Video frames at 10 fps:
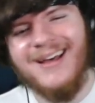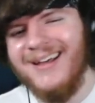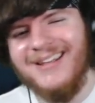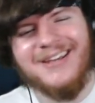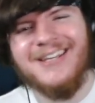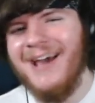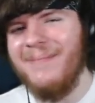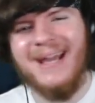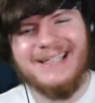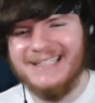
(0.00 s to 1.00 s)
You can't
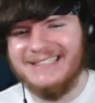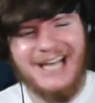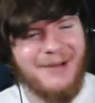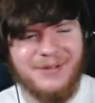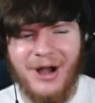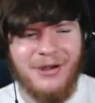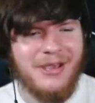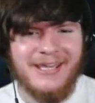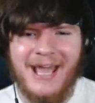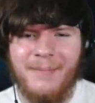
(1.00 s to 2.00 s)
make this up, y'all.
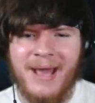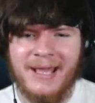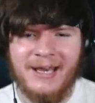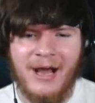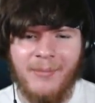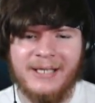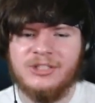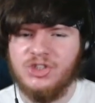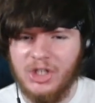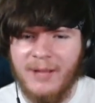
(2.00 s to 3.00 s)
You can't make it up. He's
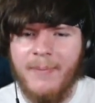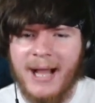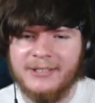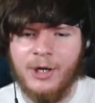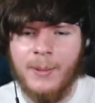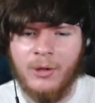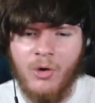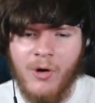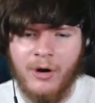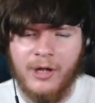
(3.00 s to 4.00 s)
chilling back there in the
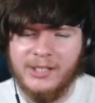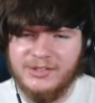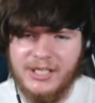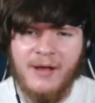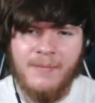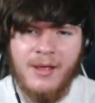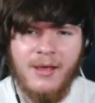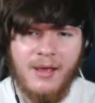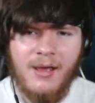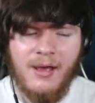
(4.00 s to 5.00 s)
corner. Y'all see him?
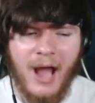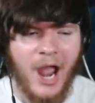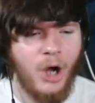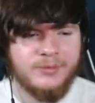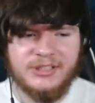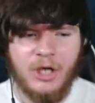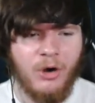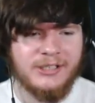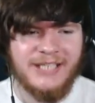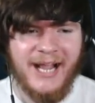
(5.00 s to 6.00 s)
I hope so,
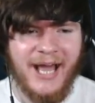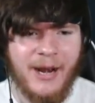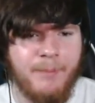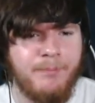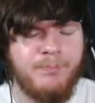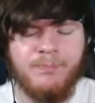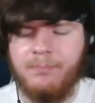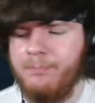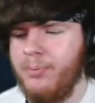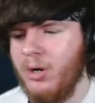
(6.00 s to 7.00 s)
because I got a
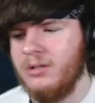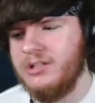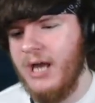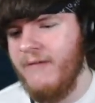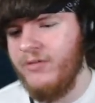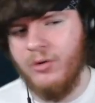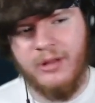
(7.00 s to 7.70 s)
bird's eye view of